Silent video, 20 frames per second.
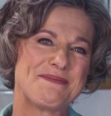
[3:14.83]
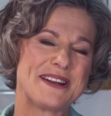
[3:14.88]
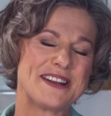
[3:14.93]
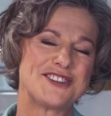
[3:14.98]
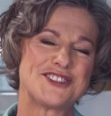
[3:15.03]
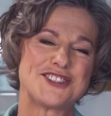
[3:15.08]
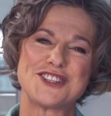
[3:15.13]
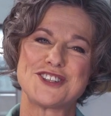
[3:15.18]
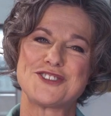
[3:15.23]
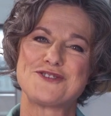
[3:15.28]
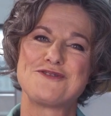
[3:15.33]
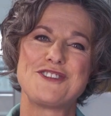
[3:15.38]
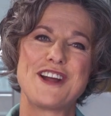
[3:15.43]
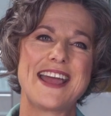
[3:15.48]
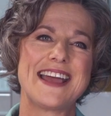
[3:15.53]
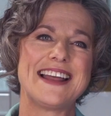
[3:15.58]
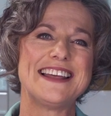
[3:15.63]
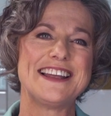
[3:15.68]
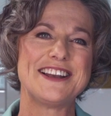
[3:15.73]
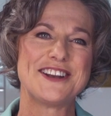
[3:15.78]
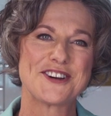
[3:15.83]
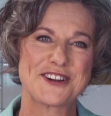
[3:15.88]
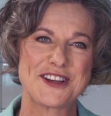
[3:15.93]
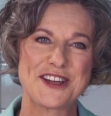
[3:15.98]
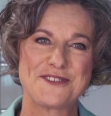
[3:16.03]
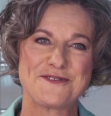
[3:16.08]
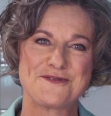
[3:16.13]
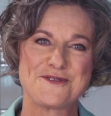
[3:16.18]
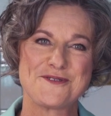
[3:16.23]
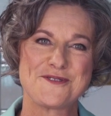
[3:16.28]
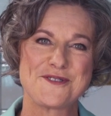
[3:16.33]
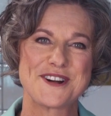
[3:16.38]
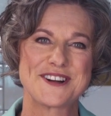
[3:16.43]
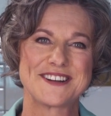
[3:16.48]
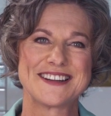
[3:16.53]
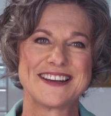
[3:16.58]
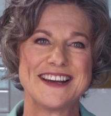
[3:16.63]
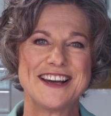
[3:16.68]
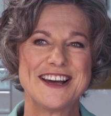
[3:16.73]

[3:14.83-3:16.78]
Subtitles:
but I'm just really looking forward